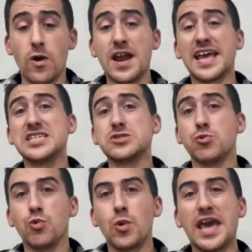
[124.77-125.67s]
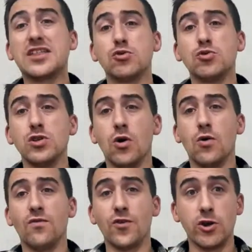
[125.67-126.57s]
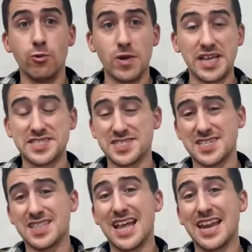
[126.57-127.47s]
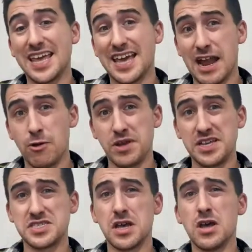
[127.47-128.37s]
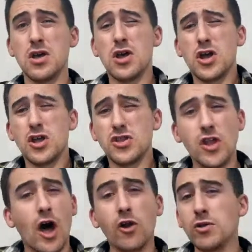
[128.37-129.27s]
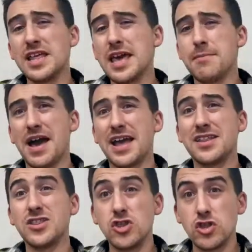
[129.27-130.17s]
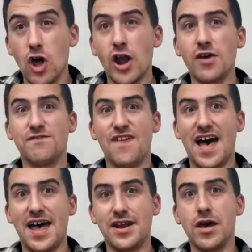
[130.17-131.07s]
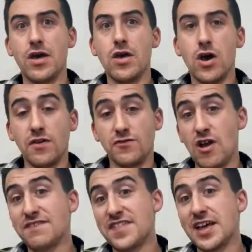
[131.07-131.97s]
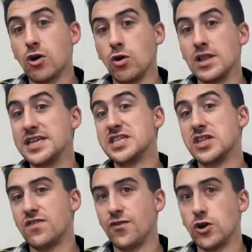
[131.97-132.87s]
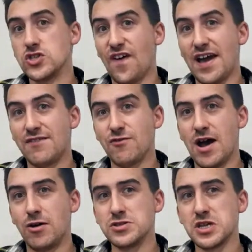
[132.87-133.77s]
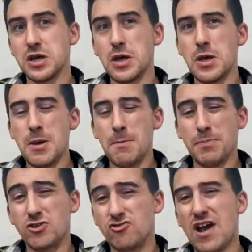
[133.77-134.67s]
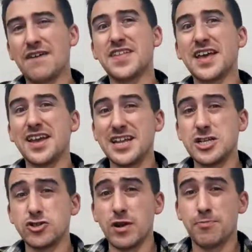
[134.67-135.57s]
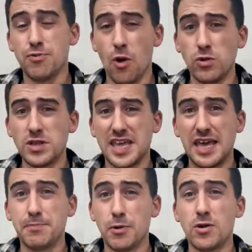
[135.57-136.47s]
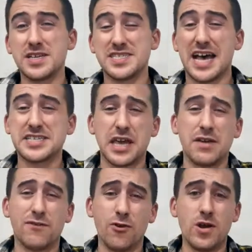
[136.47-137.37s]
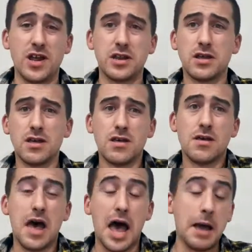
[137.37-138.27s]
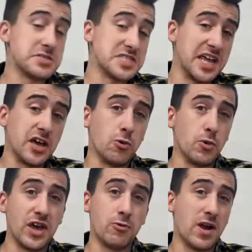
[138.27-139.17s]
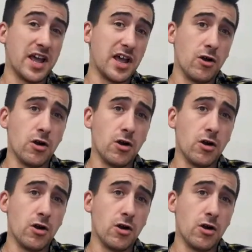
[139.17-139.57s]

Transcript: is way too low for the risks that he carries. Not only am I not a fan of drafting goalies in the first 5 rounds, but drafting an injury-prone keeper is asking for it. I'm staying away right here.